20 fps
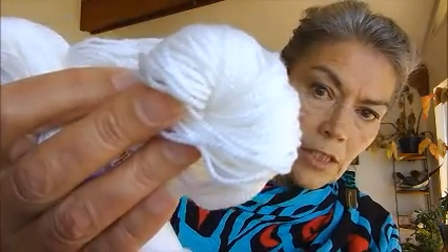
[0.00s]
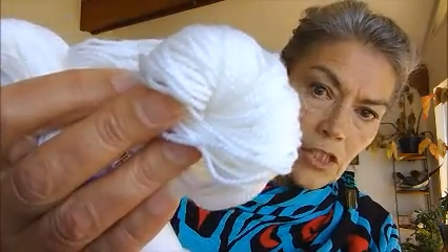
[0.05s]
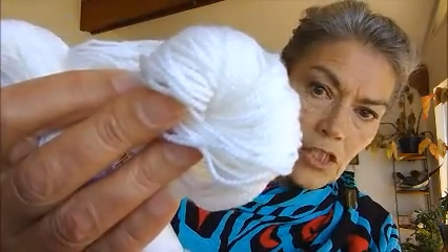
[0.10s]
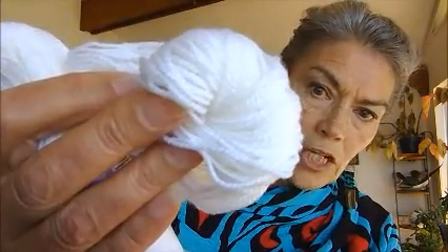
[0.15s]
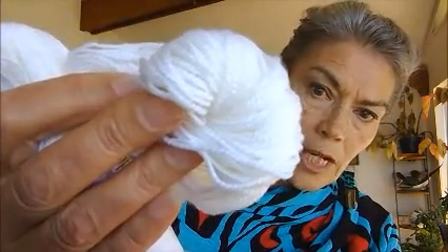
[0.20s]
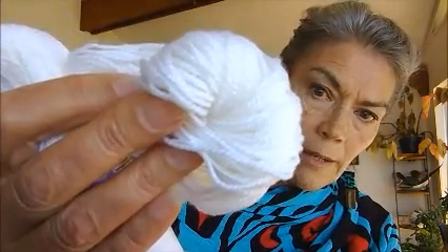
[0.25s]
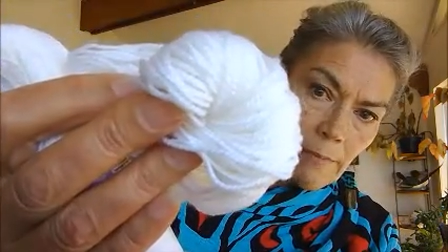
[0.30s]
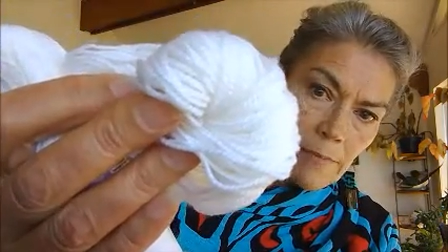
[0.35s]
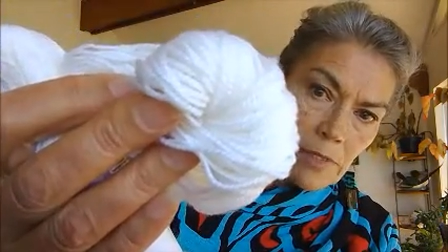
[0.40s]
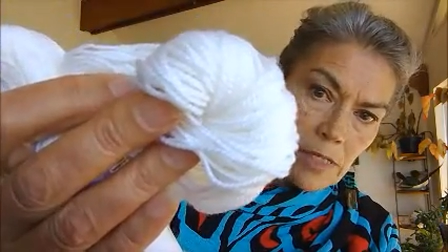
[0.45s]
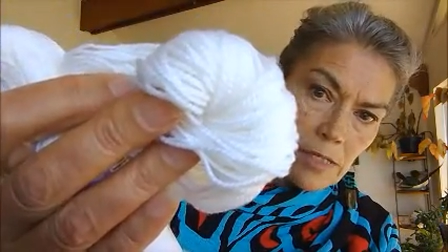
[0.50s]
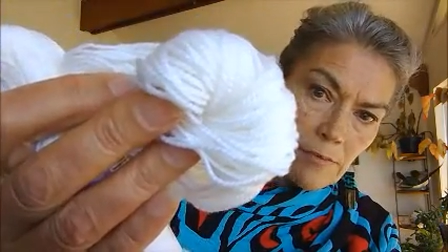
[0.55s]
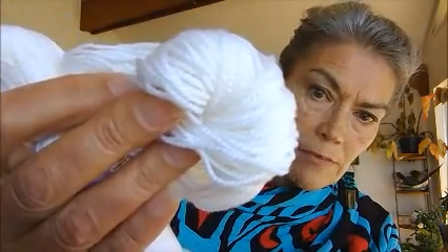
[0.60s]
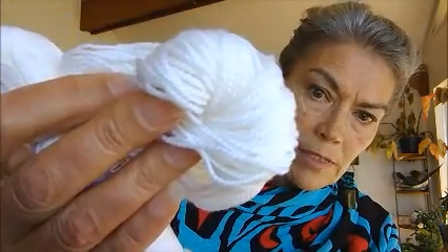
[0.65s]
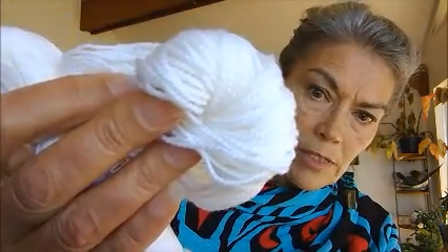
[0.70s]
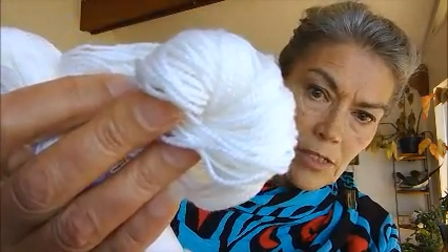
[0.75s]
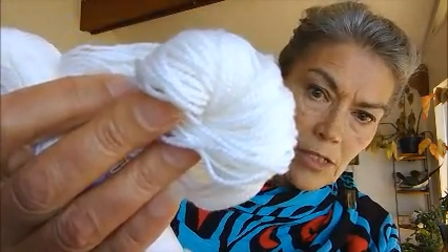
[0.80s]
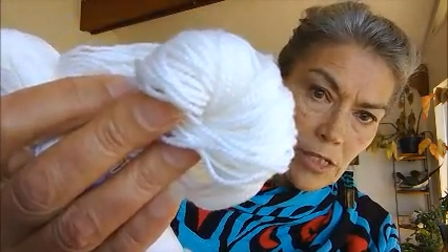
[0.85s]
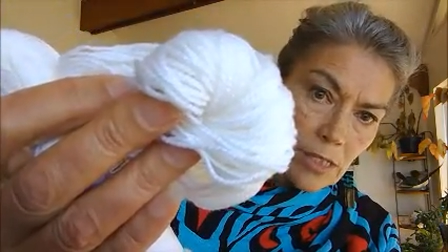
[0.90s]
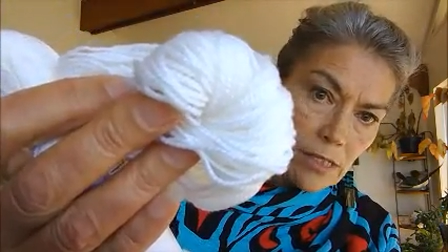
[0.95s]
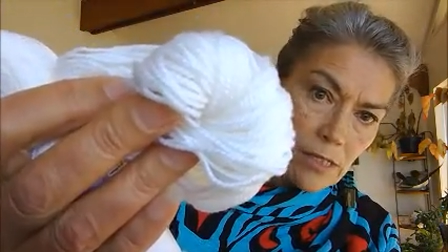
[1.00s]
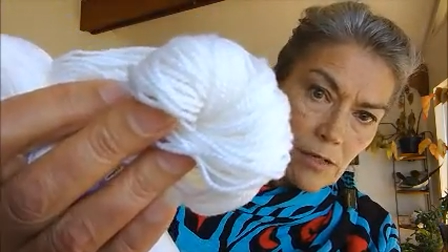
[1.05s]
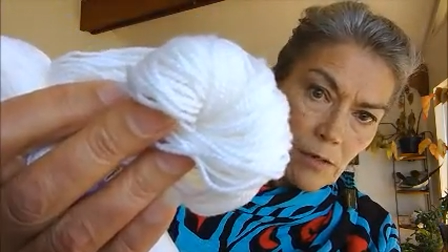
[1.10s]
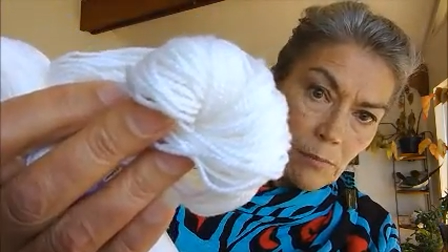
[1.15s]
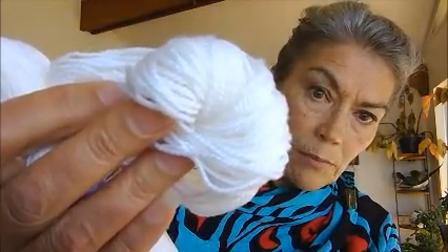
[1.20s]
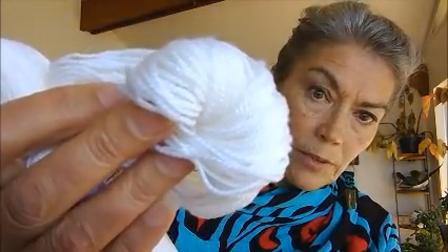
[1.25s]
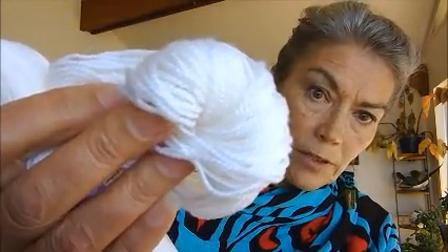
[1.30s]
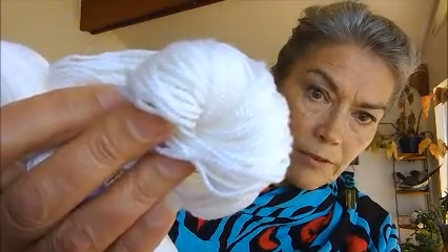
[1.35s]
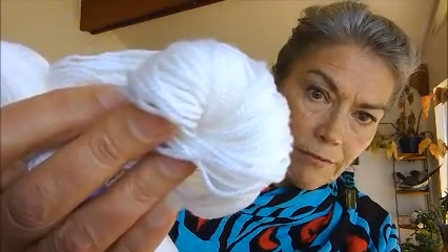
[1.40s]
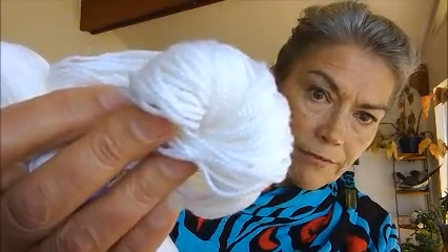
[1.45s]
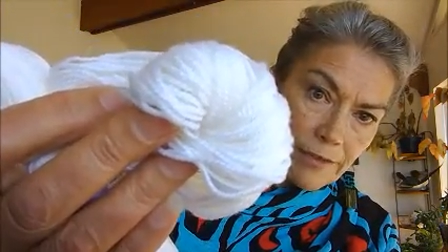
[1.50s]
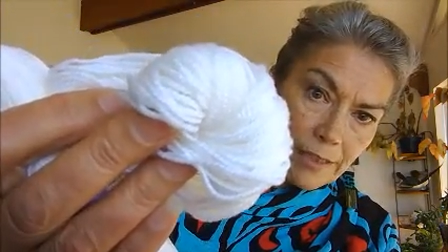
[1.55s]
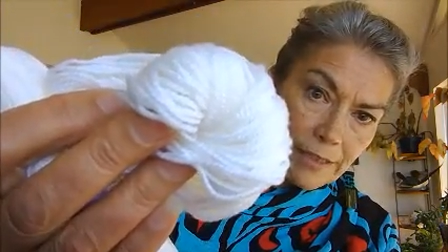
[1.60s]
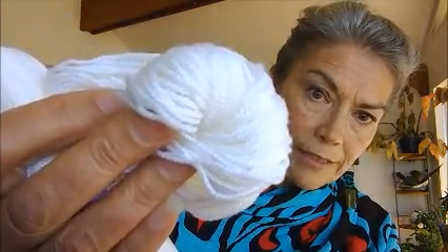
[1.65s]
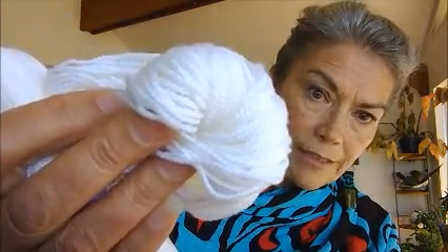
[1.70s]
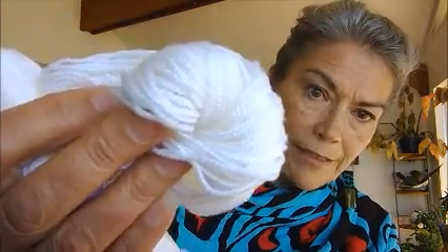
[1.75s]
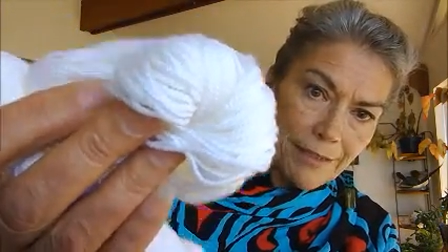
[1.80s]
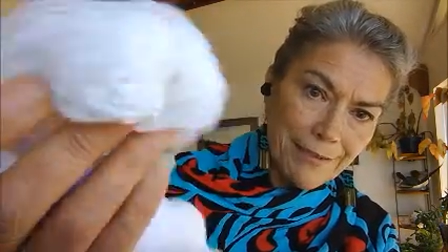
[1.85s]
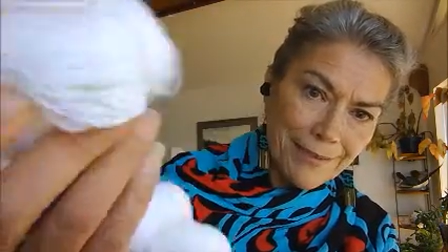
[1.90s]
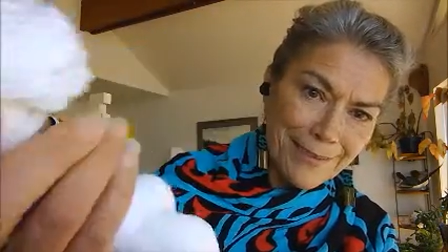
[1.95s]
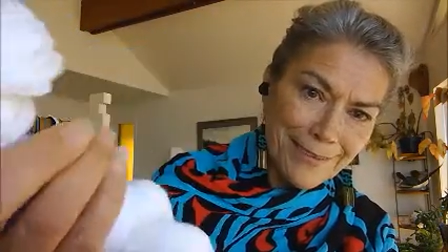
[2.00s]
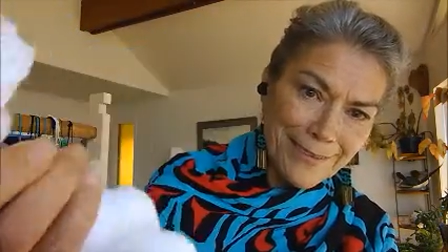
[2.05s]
gems was just so perfect.